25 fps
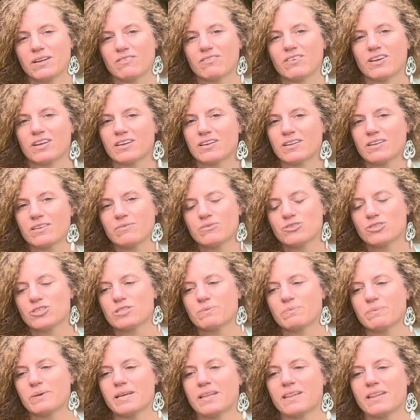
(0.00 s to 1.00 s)
if I could have
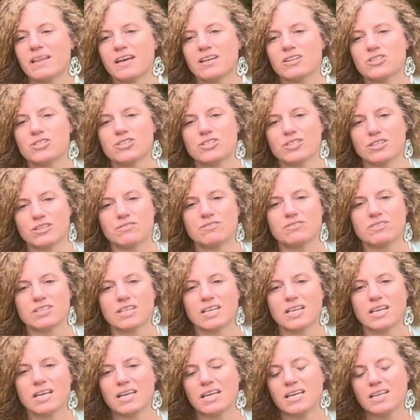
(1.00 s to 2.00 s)
just made that shift
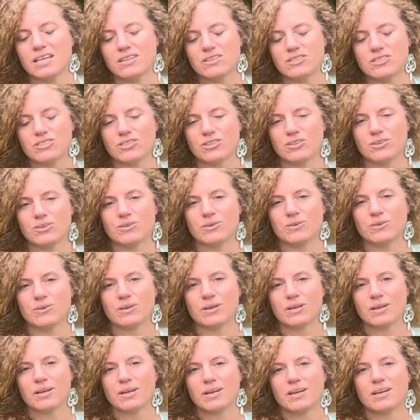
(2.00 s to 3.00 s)
into
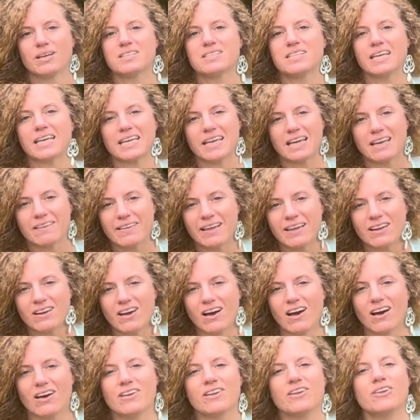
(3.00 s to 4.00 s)
taking that
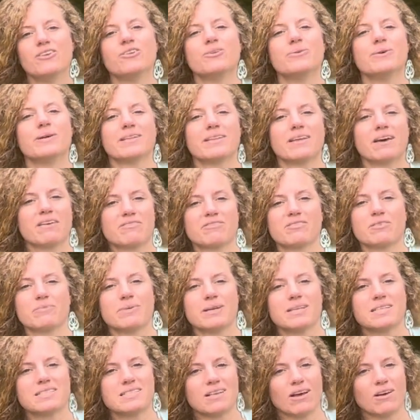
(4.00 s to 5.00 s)
on and doing that for
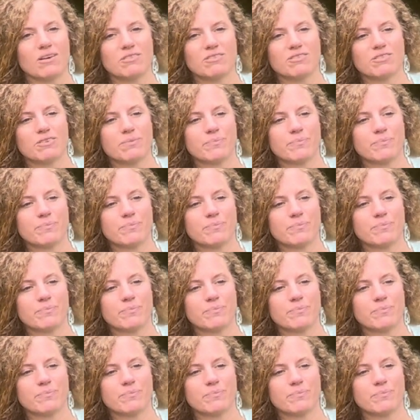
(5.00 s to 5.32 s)
myself.